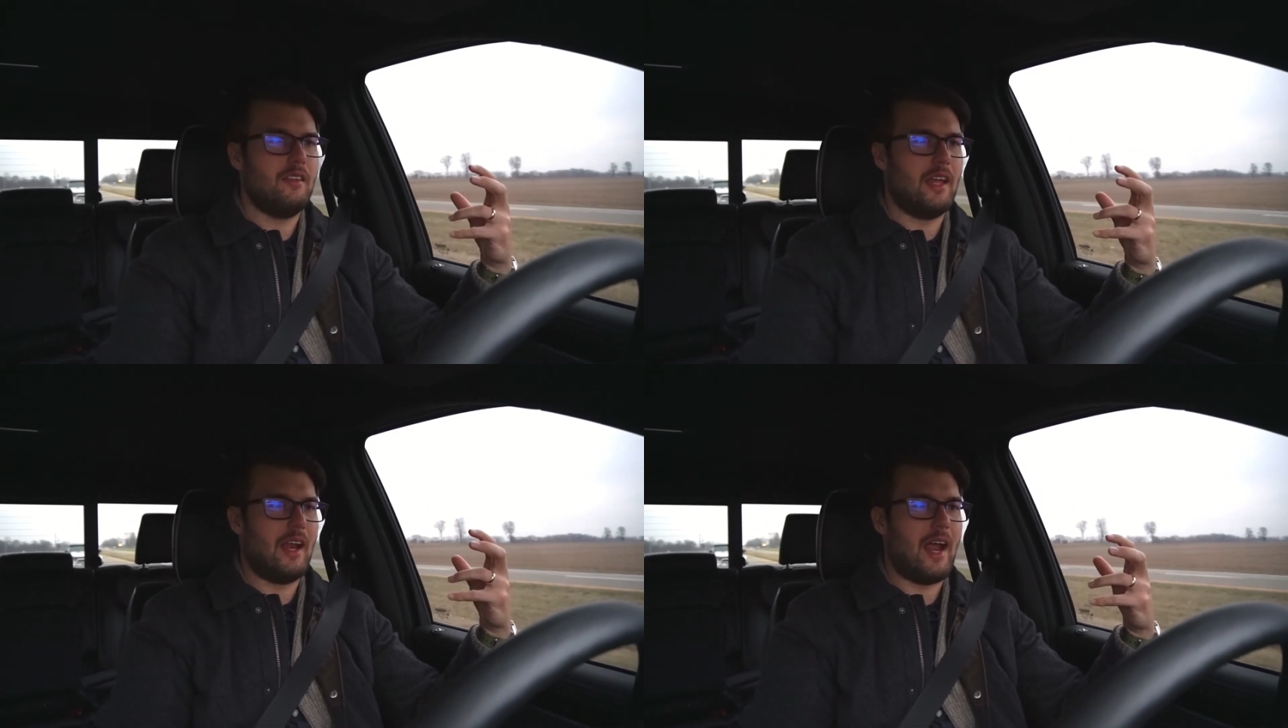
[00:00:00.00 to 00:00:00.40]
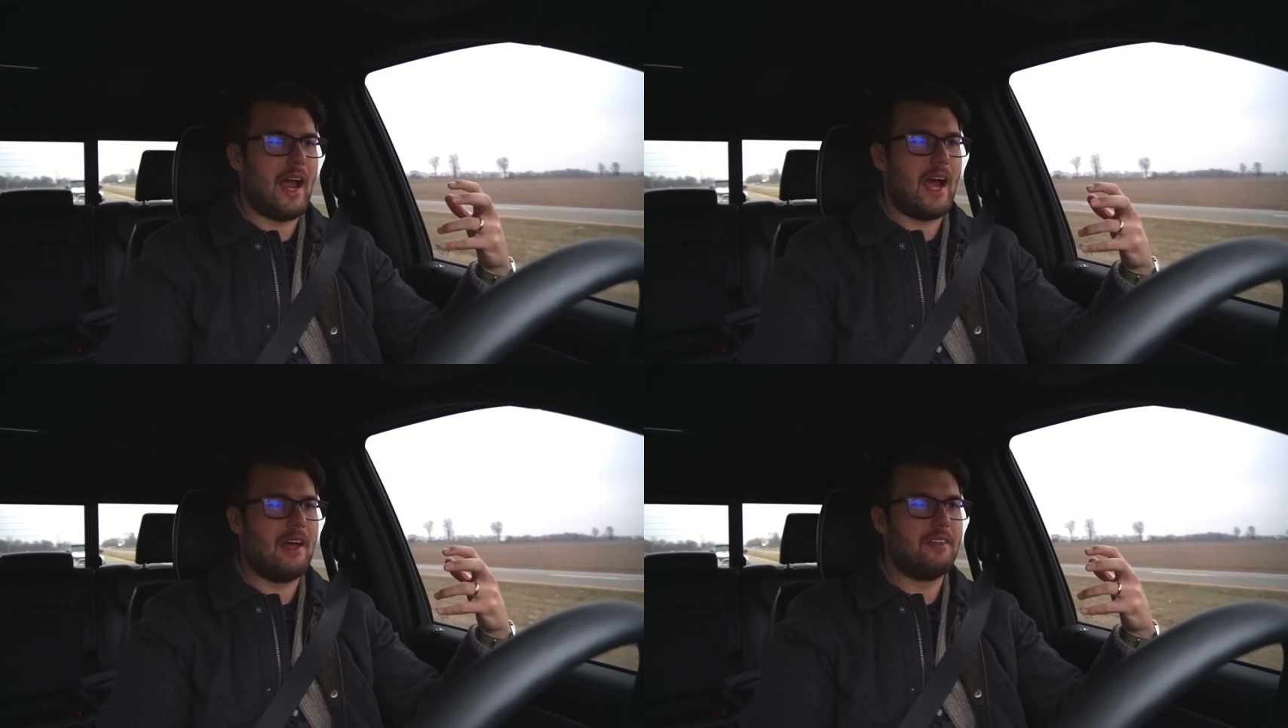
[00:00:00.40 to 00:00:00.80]
then I
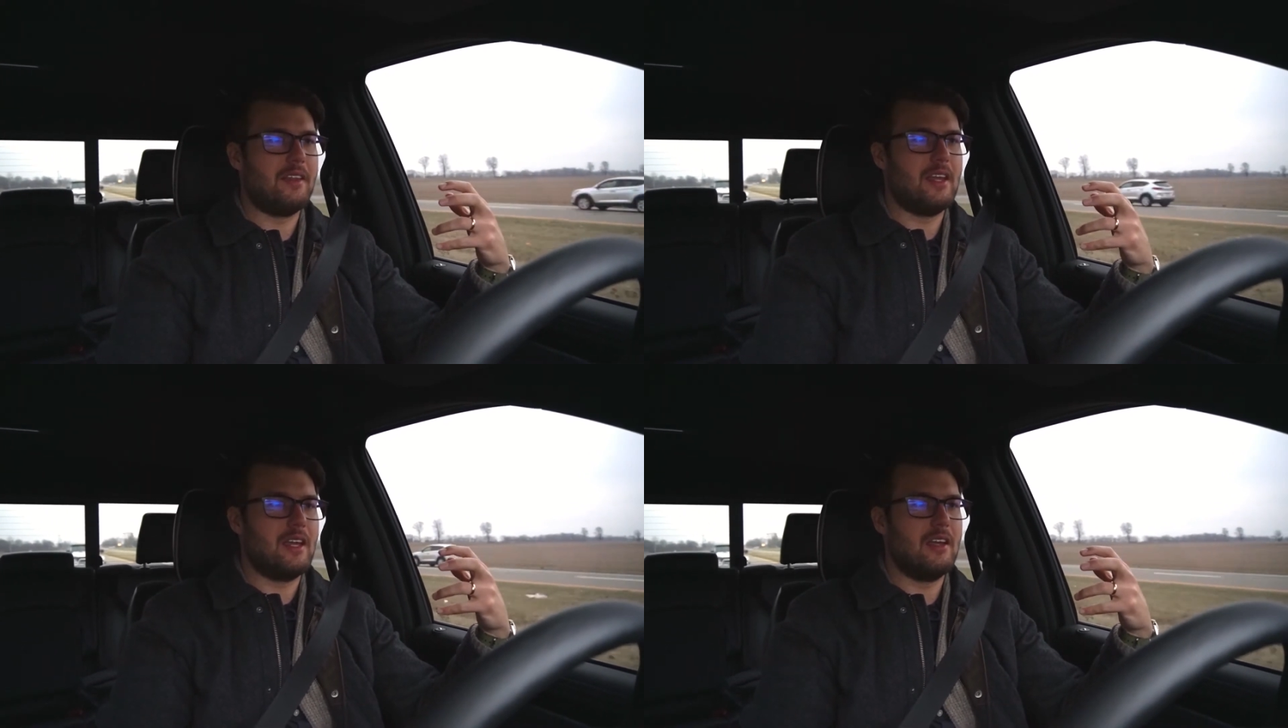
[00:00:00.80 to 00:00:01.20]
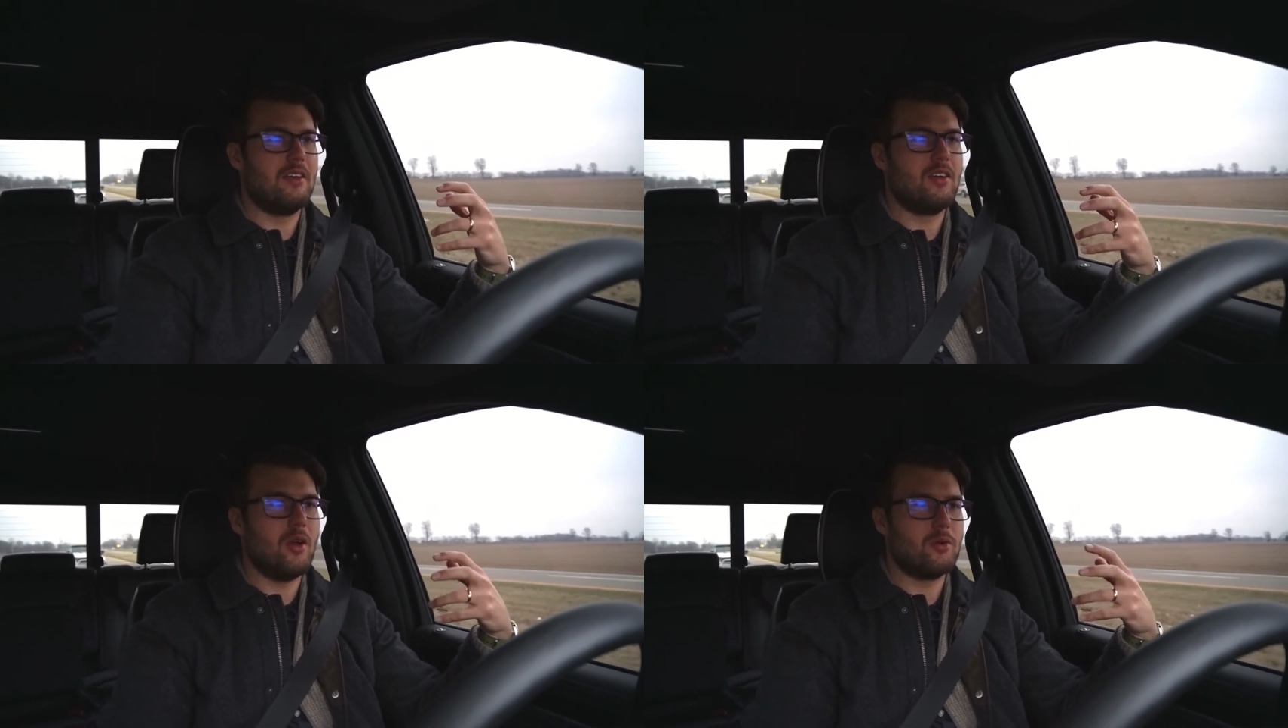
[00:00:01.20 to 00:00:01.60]
had the
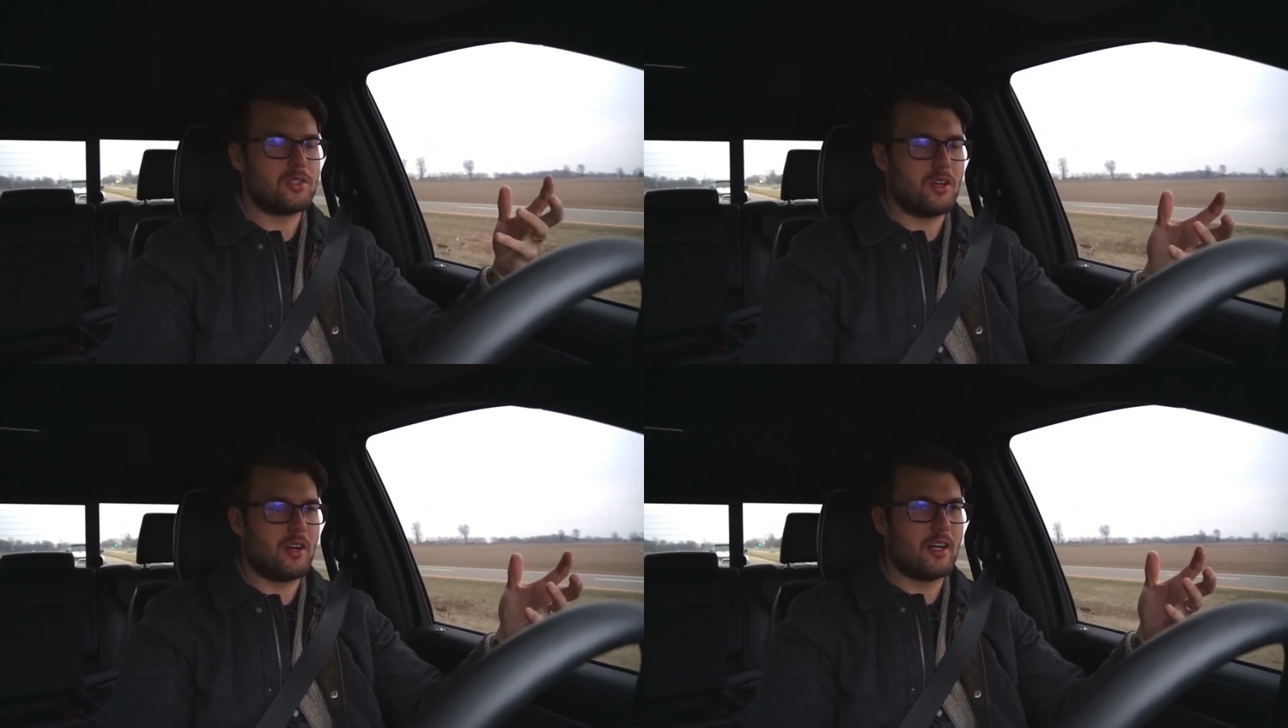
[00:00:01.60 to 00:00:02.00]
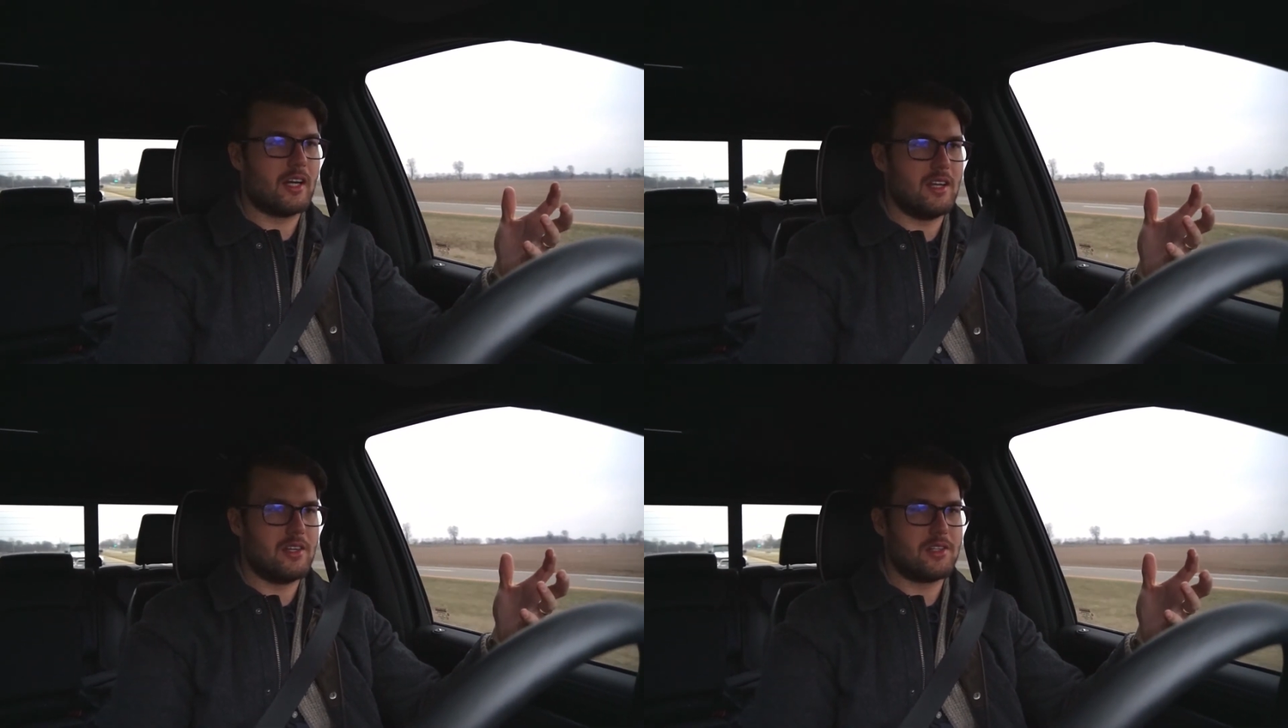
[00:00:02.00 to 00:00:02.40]
no start
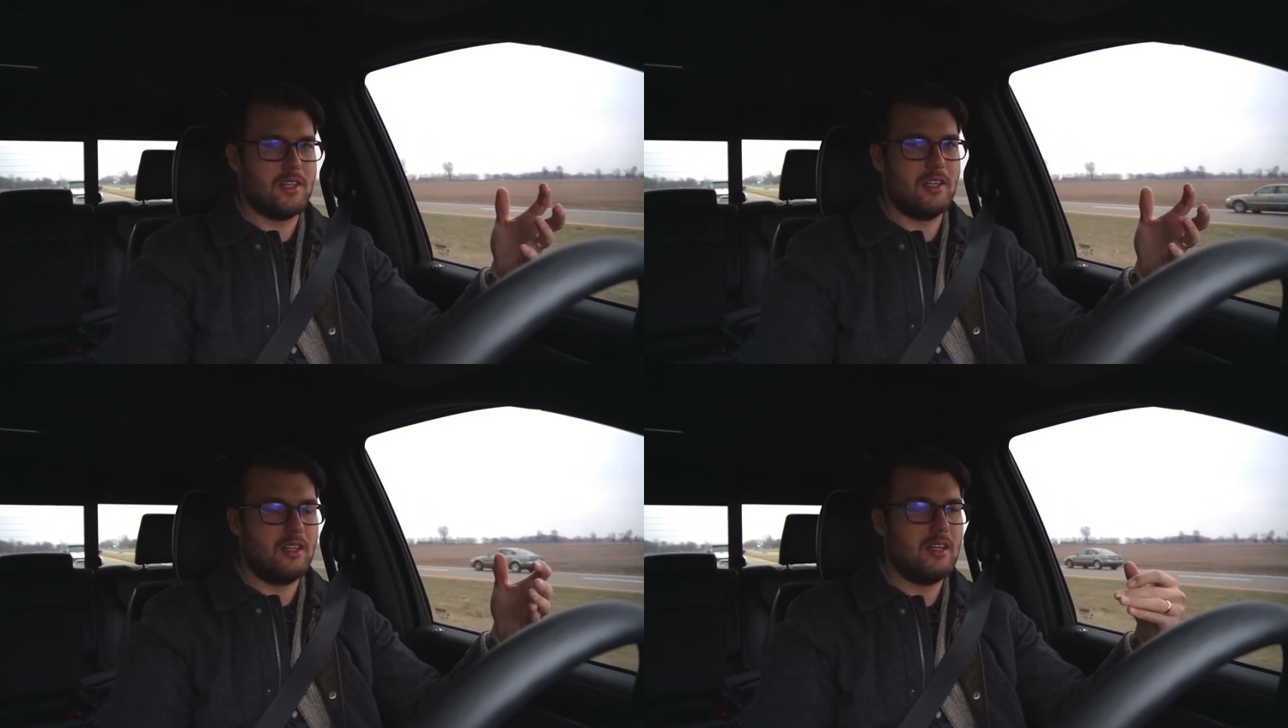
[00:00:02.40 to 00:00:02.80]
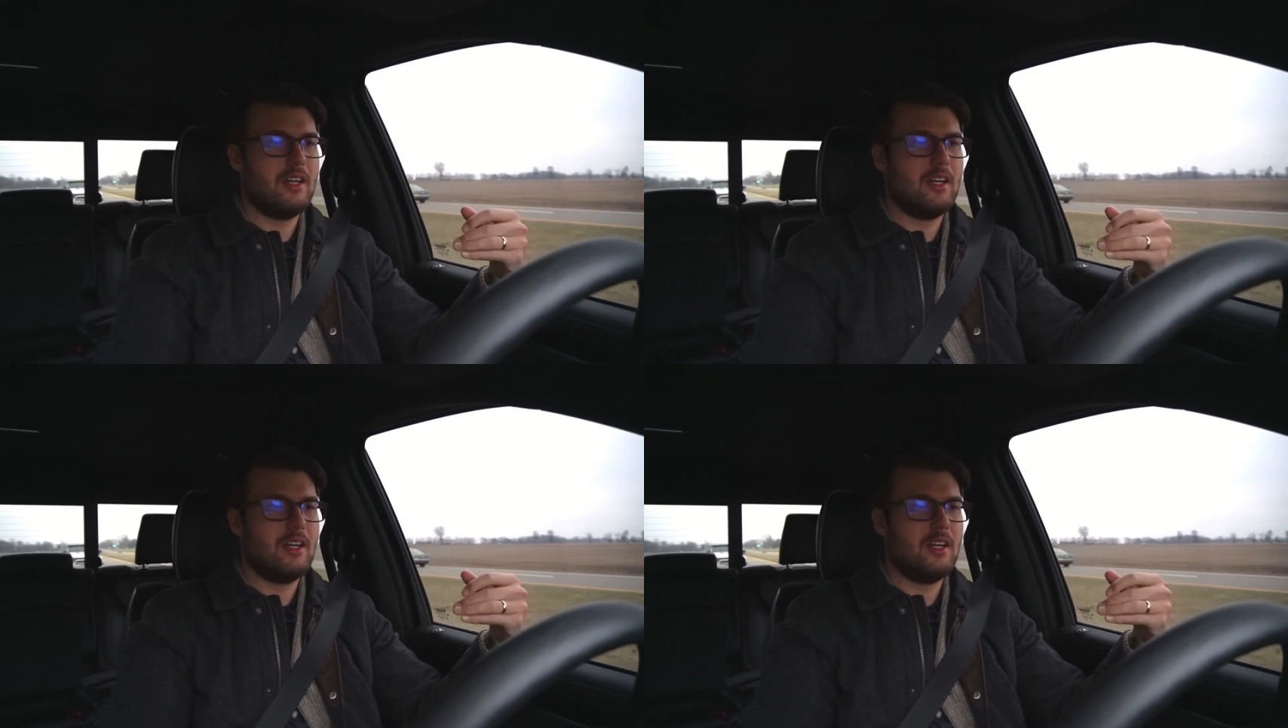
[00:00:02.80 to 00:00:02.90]
condition,